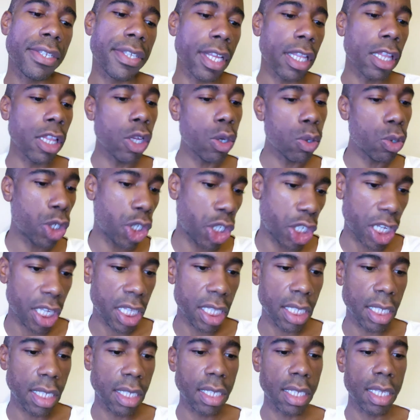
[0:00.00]

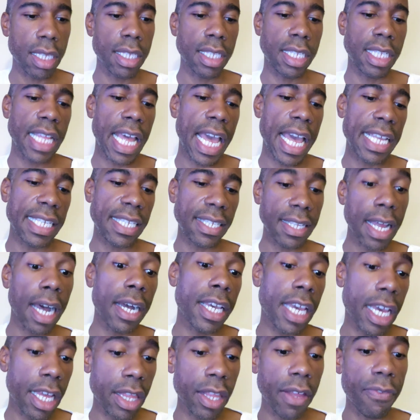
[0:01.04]
solutions staying
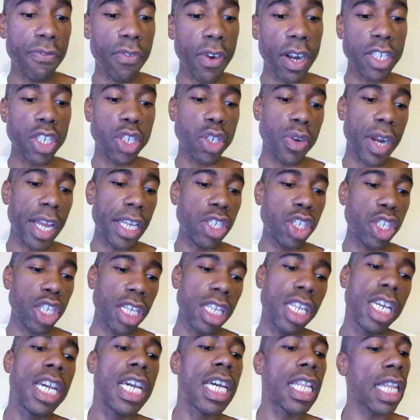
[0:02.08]
stuck in the
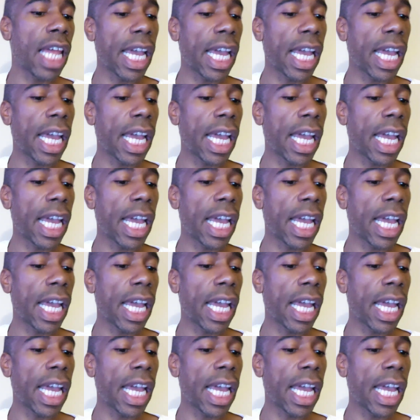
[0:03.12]
frustration.